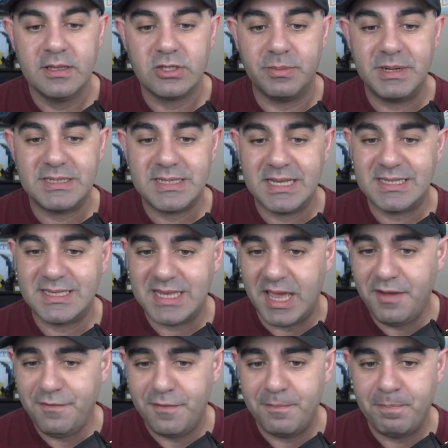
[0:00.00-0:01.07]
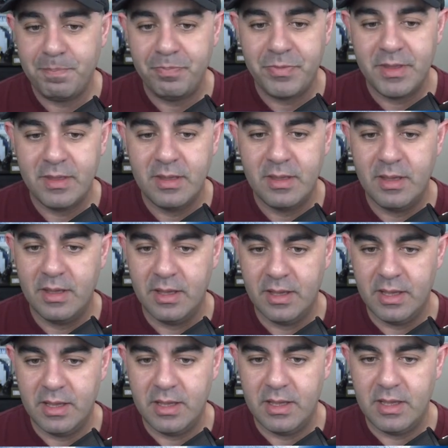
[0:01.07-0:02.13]
So I'm going to say save,
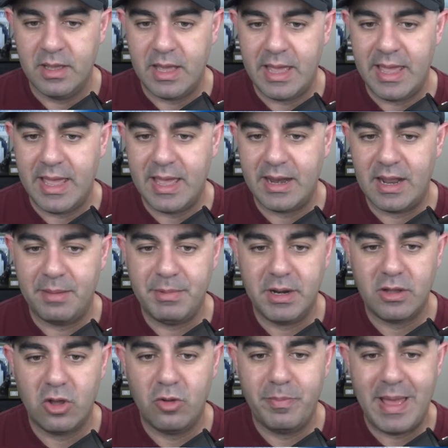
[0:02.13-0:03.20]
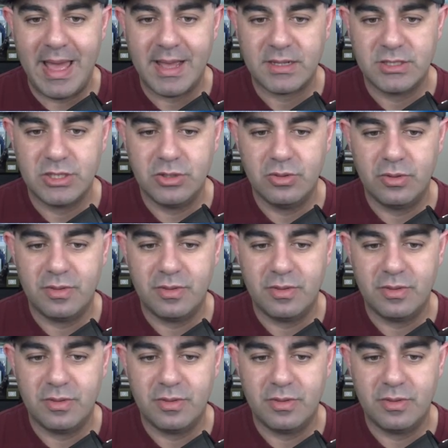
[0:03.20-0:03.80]
and I'm going to go back to